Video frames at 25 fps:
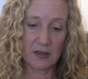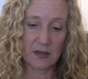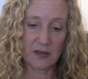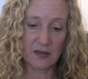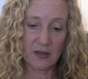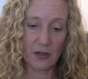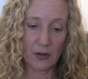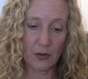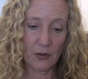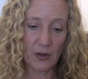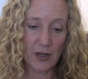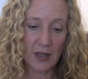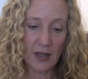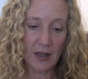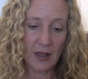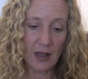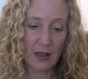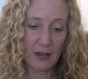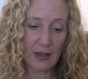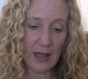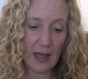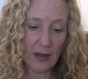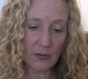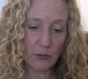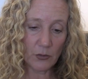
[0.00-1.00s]
And so
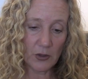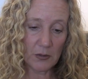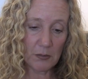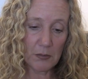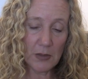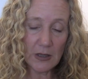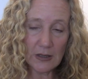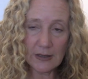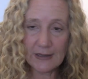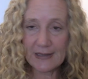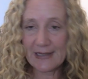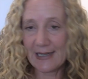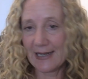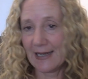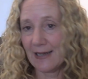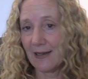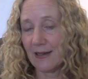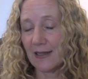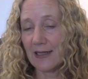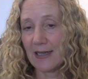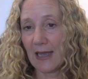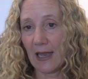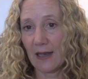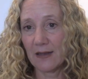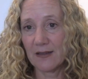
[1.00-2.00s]
that would
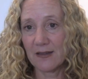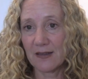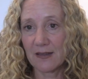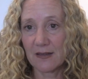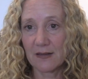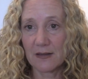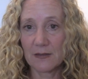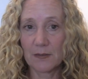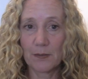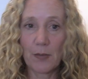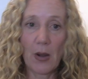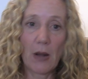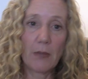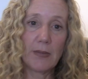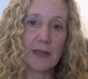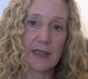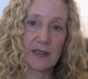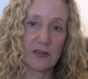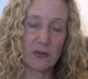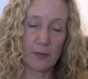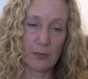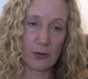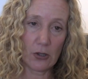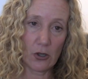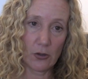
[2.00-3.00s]
militate against
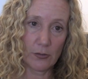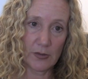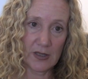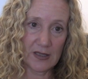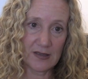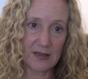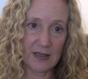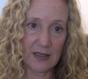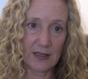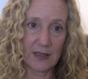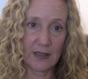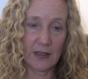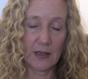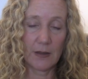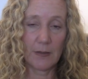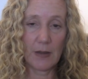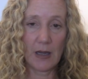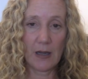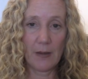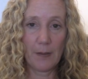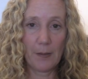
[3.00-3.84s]
public diplomacy,